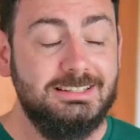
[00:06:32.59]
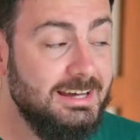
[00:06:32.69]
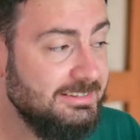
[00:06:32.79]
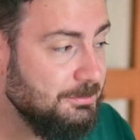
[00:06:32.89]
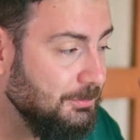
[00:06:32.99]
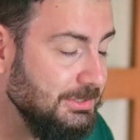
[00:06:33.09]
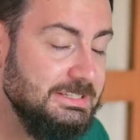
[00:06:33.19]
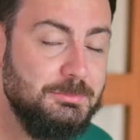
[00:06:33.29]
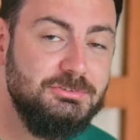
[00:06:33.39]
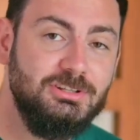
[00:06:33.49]
And that is
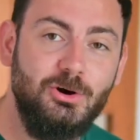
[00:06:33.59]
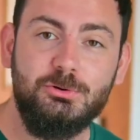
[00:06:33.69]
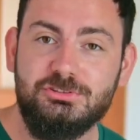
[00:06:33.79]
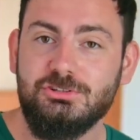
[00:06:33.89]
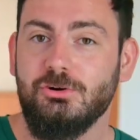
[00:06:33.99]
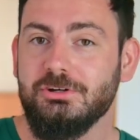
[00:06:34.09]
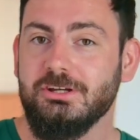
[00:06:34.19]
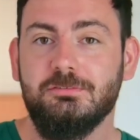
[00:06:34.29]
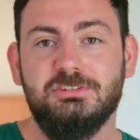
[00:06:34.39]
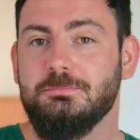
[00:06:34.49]
pretty much the whole
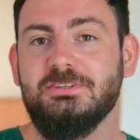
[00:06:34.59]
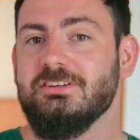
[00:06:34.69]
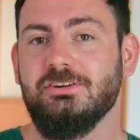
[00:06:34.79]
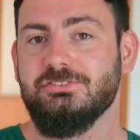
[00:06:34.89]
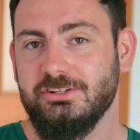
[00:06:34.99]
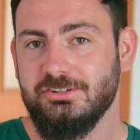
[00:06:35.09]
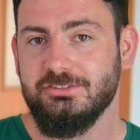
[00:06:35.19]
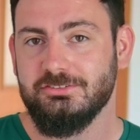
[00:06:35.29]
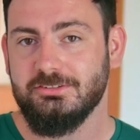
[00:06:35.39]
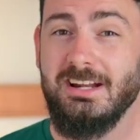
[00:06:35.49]
story of this bizarre
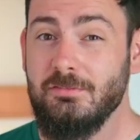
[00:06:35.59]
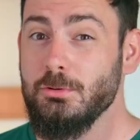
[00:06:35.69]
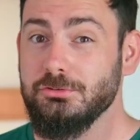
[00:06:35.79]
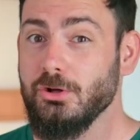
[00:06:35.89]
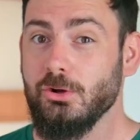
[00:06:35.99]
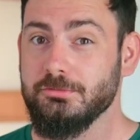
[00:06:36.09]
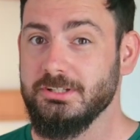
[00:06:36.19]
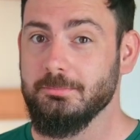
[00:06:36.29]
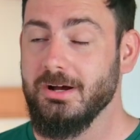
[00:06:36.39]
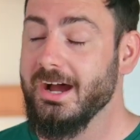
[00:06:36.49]
series. And I've watched all
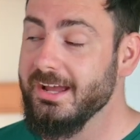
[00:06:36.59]
of them.